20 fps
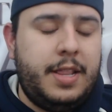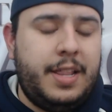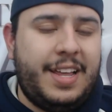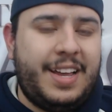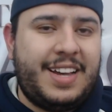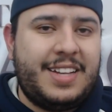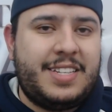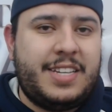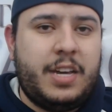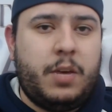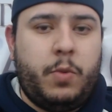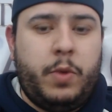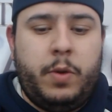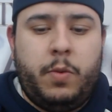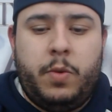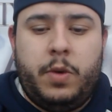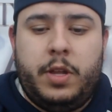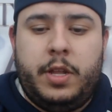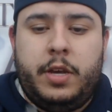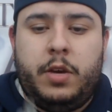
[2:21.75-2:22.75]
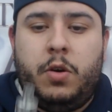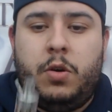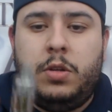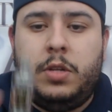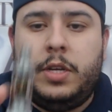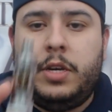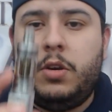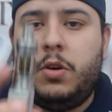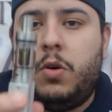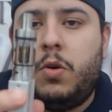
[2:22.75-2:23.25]
Like I said, we really
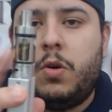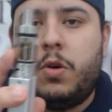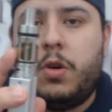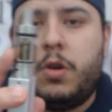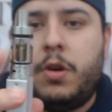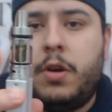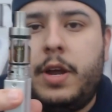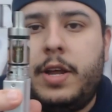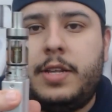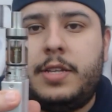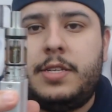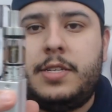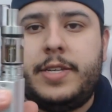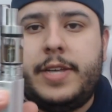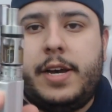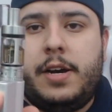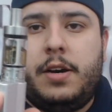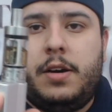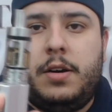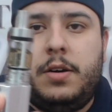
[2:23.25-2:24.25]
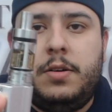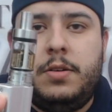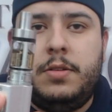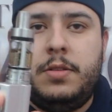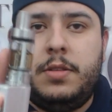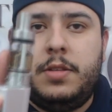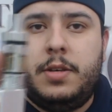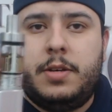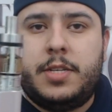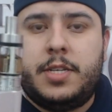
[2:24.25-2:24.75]
only order and sell
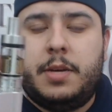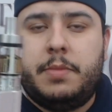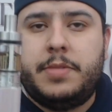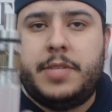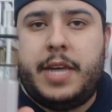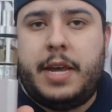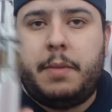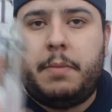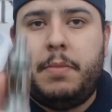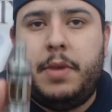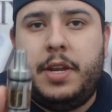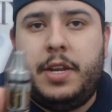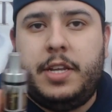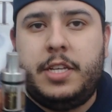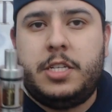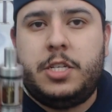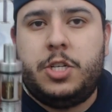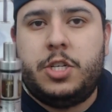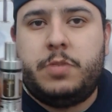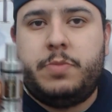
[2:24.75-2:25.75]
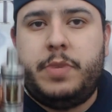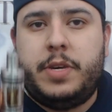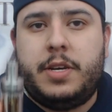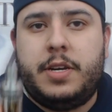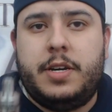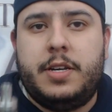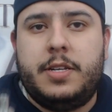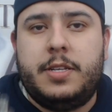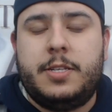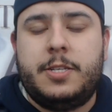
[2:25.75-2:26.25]
the SUBtank Minis just
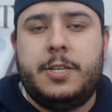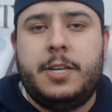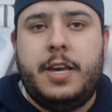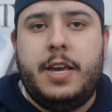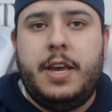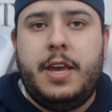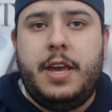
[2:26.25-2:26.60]
because